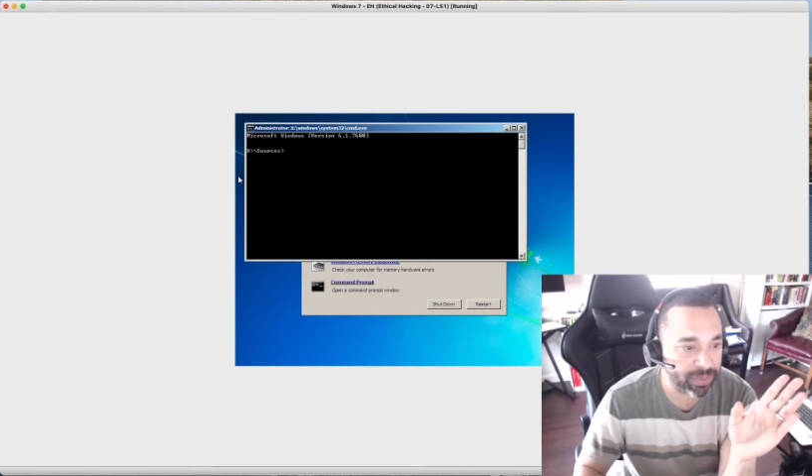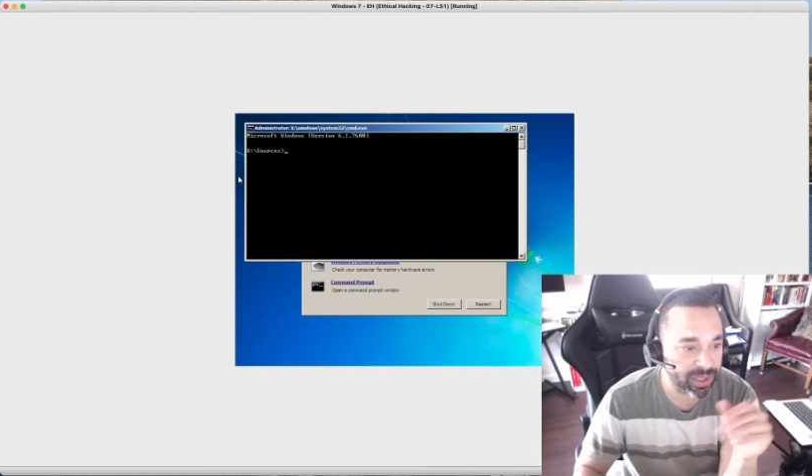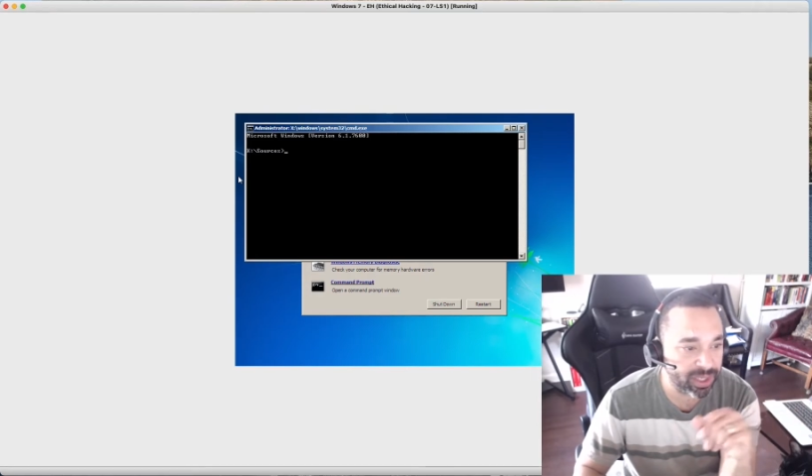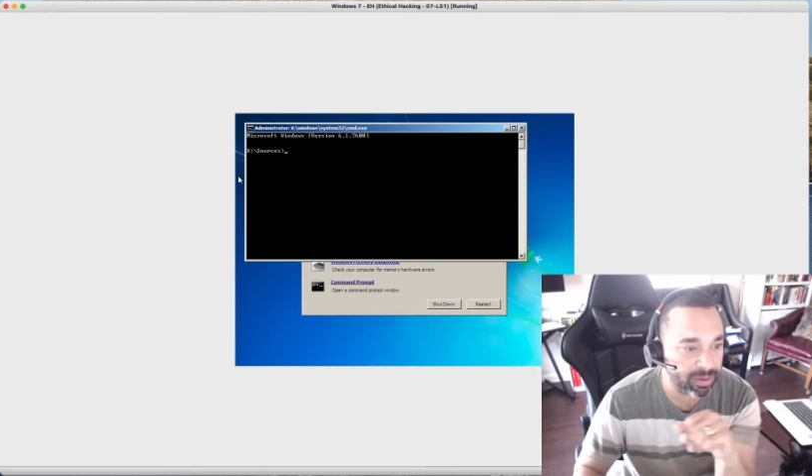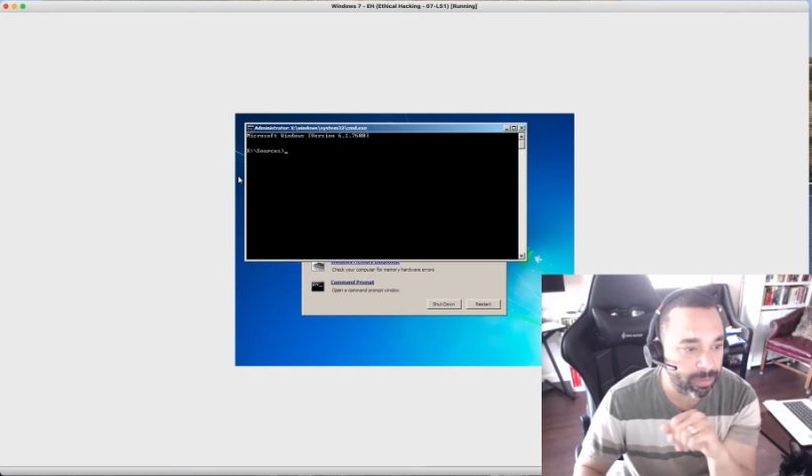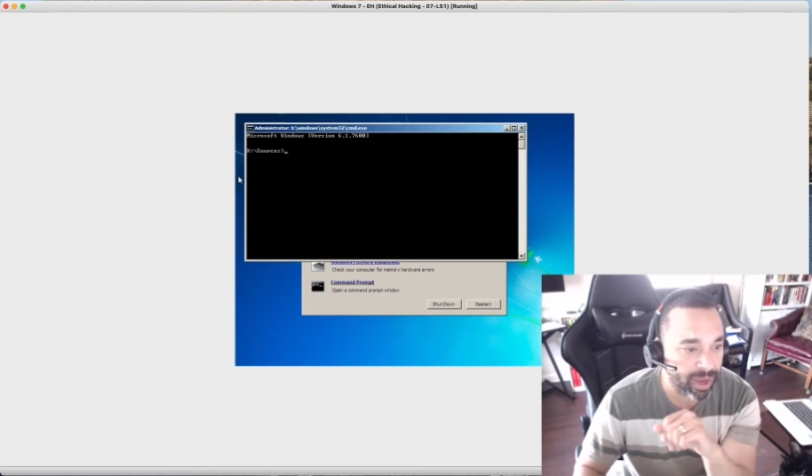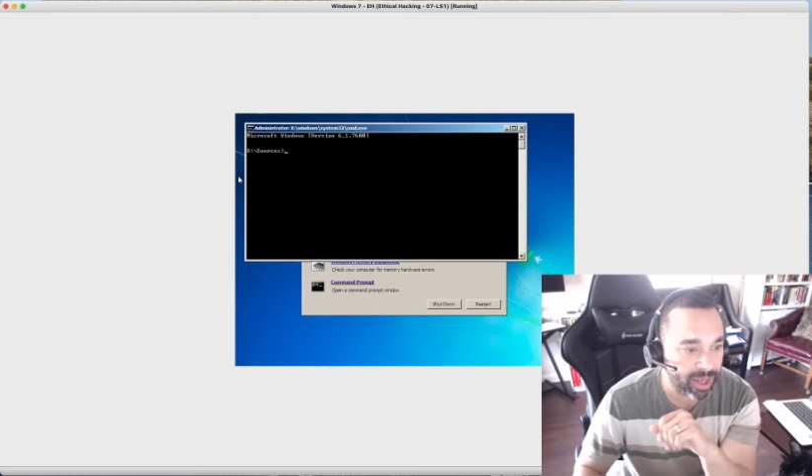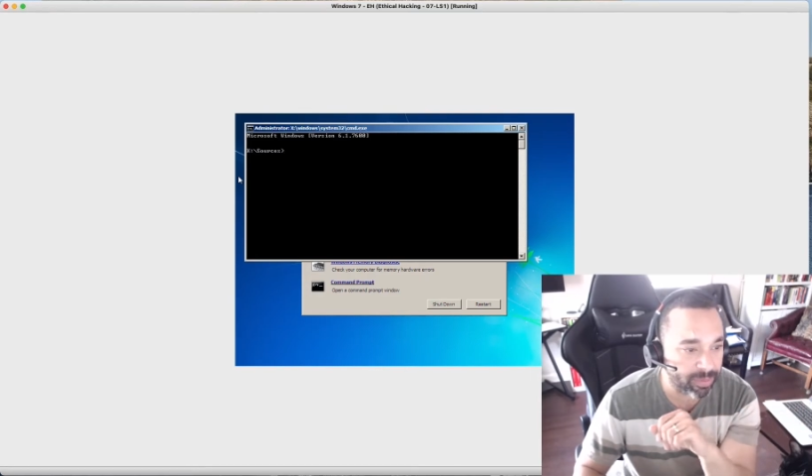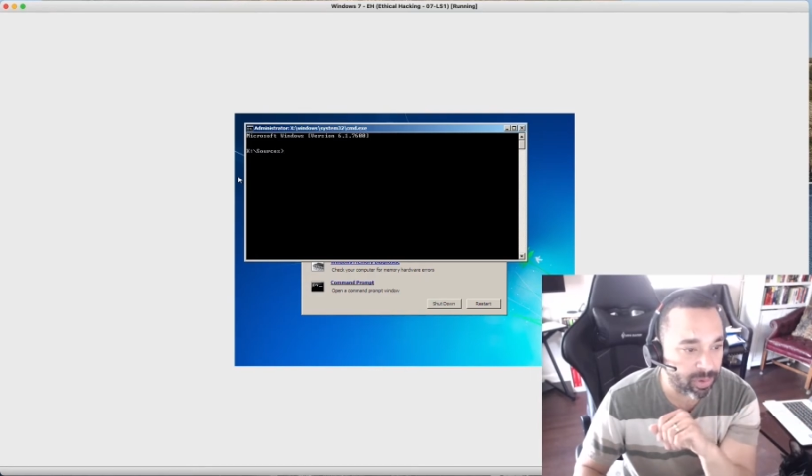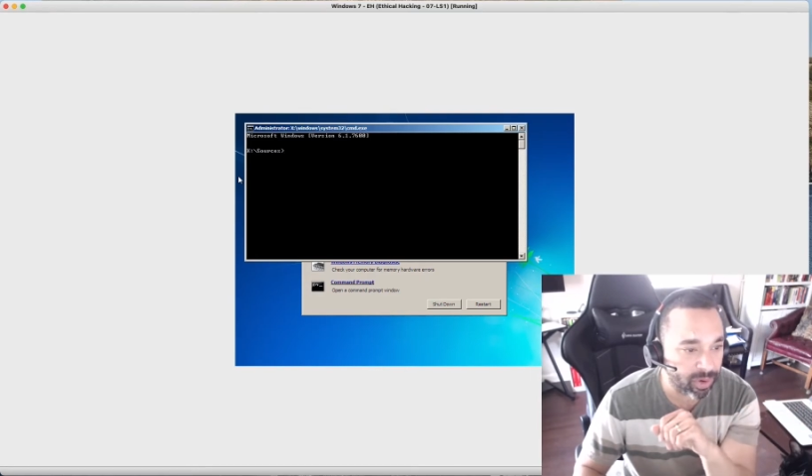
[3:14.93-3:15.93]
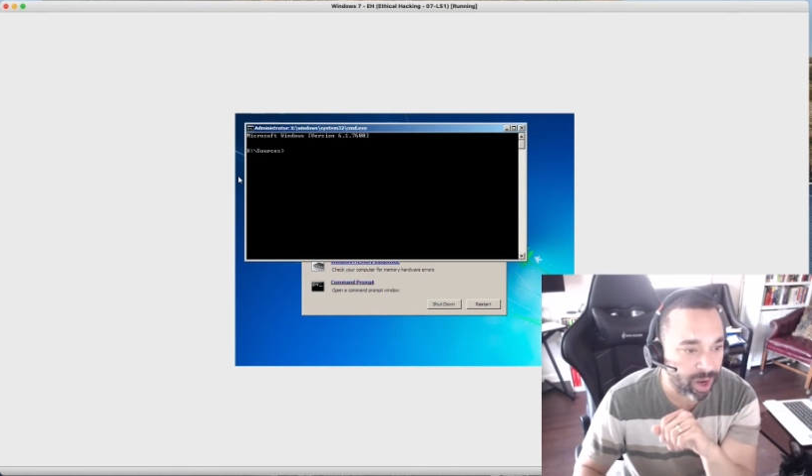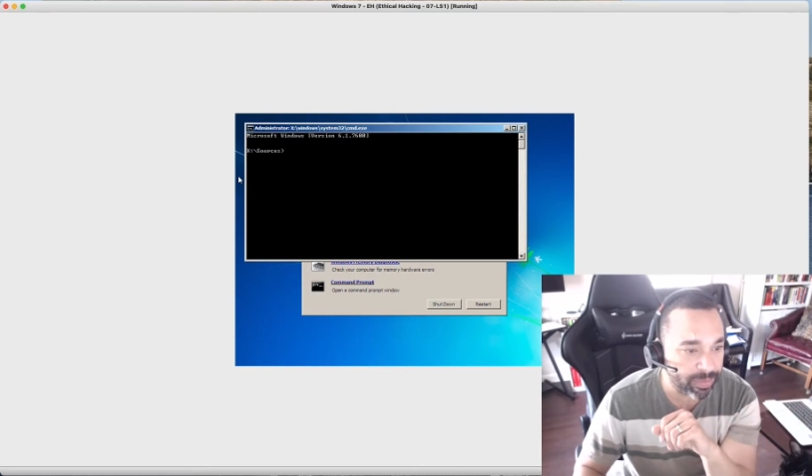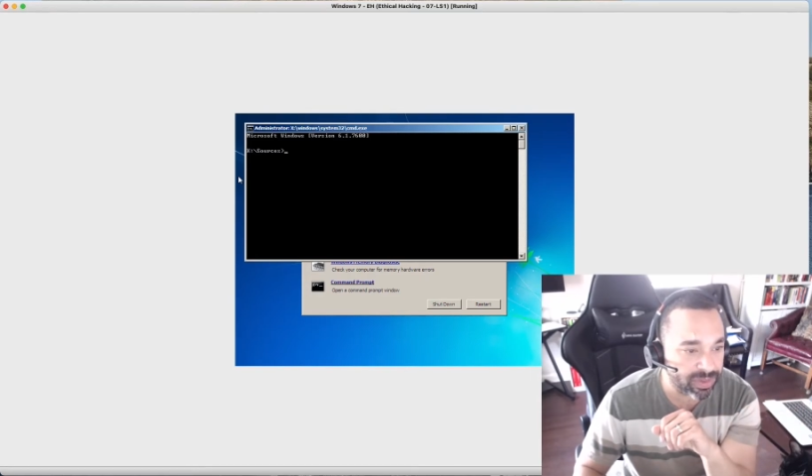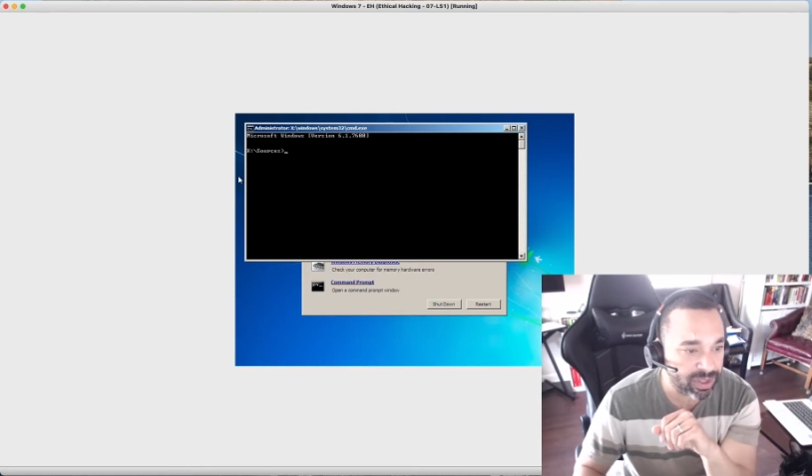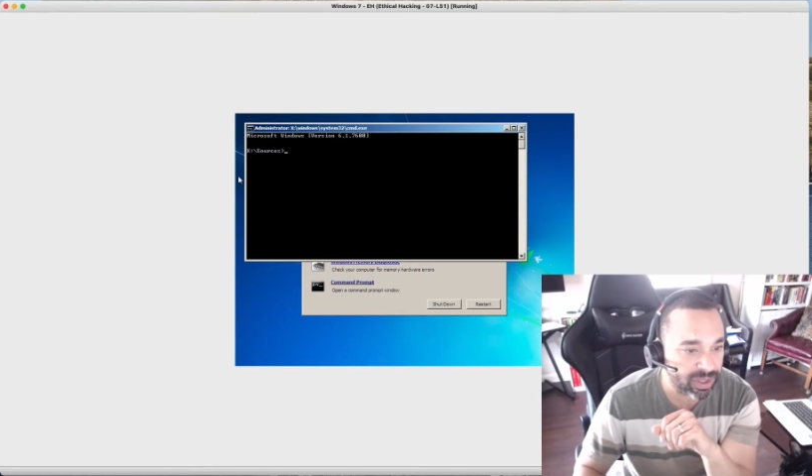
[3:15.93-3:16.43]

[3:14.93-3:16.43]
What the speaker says: the command prompt.